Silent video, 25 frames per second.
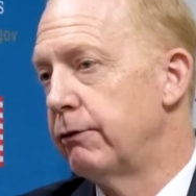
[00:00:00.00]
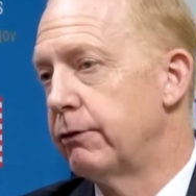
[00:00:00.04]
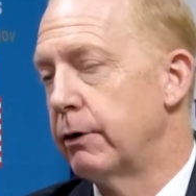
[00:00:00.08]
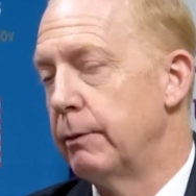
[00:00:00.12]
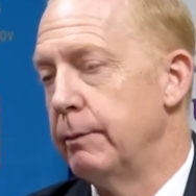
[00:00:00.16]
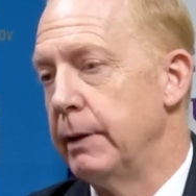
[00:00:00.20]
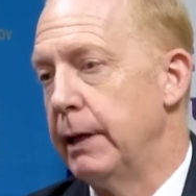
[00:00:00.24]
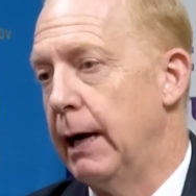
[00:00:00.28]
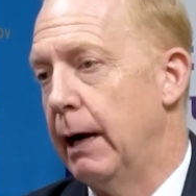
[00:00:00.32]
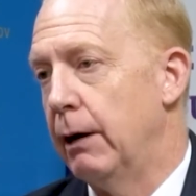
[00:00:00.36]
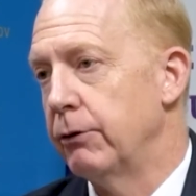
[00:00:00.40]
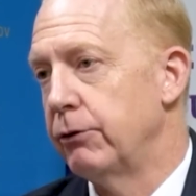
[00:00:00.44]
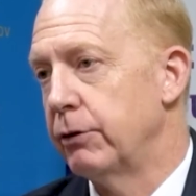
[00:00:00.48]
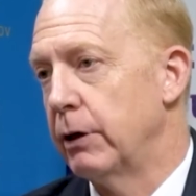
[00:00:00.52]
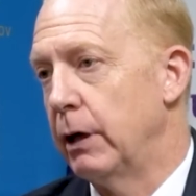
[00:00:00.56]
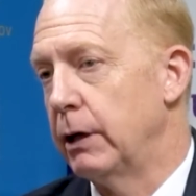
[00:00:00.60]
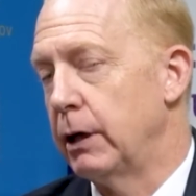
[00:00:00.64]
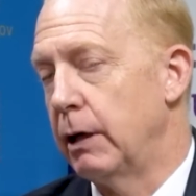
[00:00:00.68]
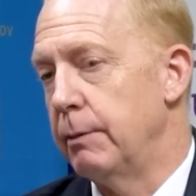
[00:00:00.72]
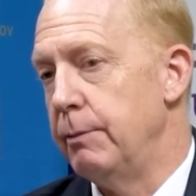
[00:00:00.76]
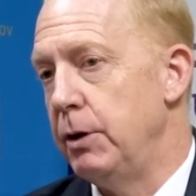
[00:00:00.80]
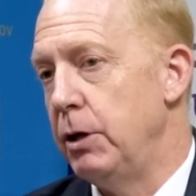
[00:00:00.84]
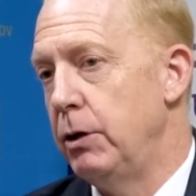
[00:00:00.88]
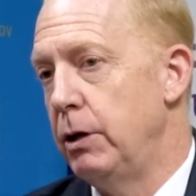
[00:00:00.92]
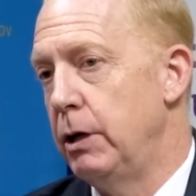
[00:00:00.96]
from the outside
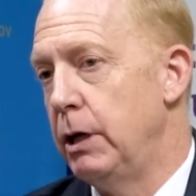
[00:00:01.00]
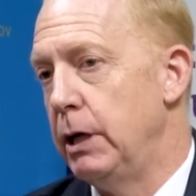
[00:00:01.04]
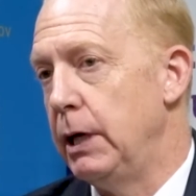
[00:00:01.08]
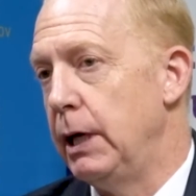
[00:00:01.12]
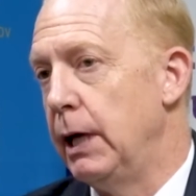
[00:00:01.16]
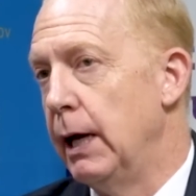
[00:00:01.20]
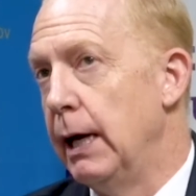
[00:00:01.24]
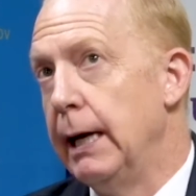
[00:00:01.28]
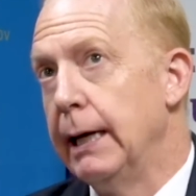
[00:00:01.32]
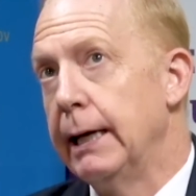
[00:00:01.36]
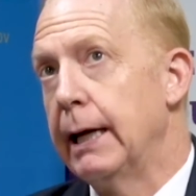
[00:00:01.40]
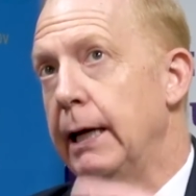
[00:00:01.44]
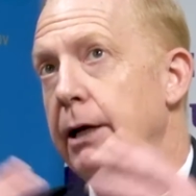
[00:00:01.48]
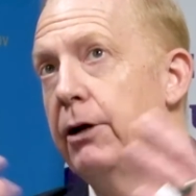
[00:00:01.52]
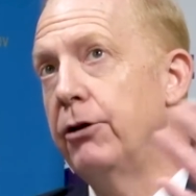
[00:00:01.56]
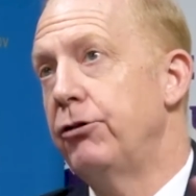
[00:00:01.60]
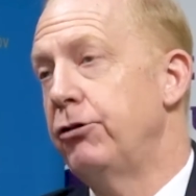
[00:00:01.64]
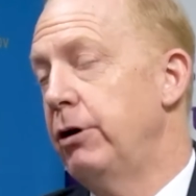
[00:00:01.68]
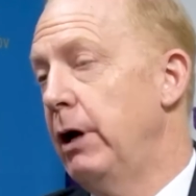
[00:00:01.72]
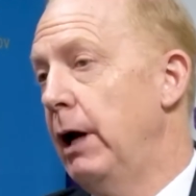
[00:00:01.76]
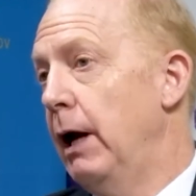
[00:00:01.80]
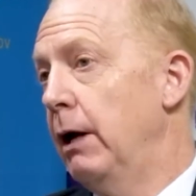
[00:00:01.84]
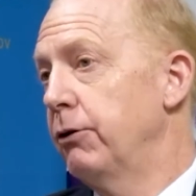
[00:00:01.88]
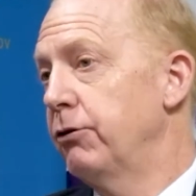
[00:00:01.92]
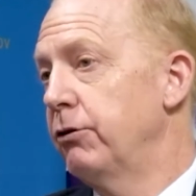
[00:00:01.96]
community, getting a
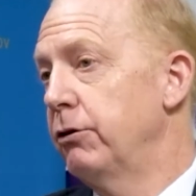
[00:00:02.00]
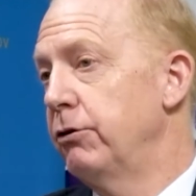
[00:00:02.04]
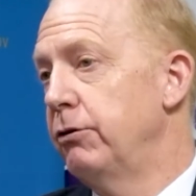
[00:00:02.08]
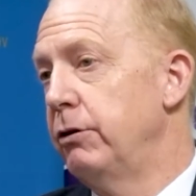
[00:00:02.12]
chance to